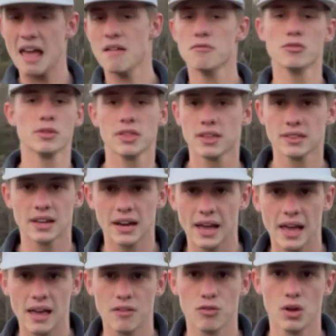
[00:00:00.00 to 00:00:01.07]
everything that I
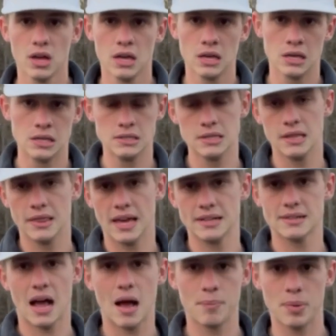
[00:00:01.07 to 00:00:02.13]
have is in that
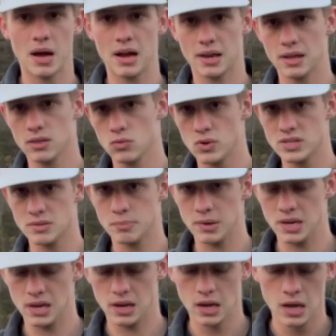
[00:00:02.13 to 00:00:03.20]
top pocket. The reason
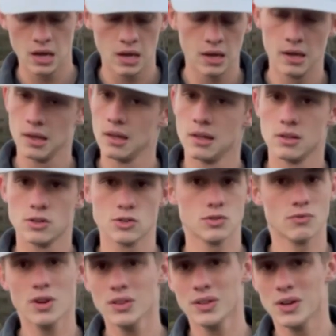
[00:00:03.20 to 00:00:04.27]
being, there's
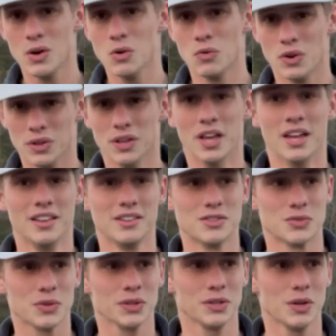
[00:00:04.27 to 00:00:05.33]
really
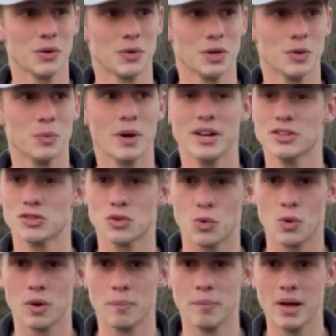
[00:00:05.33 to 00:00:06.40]
no good way to
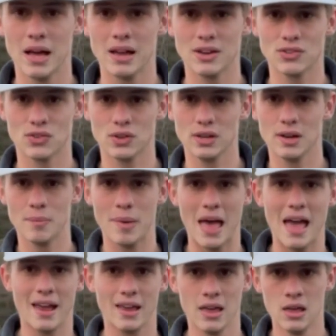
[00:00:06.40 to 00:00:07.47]
store them, honestly, in a
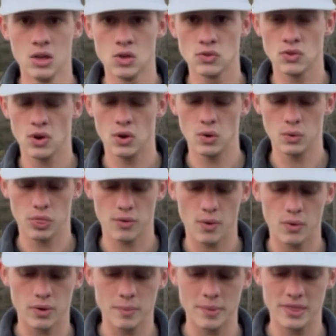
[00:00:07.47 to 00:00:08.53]
bag. So
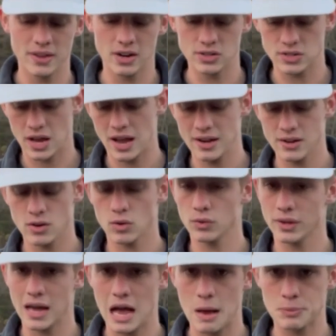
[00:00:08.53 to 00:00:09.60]
throwing them in there is kind of your
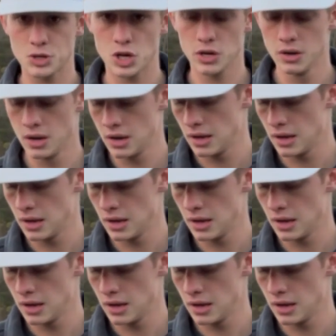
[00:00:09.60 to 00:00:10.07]
only option,